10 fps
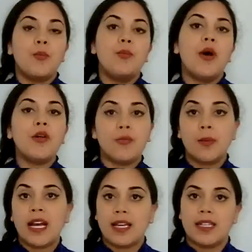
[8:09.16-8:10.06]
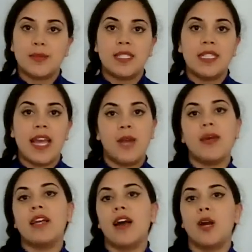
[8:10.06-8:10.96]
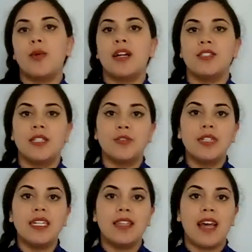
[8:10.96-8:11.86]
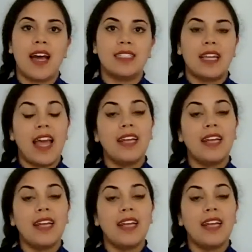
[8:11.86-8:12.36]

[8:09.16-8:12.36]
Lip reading: Both Rebecca Gibson and my chiropractor agree that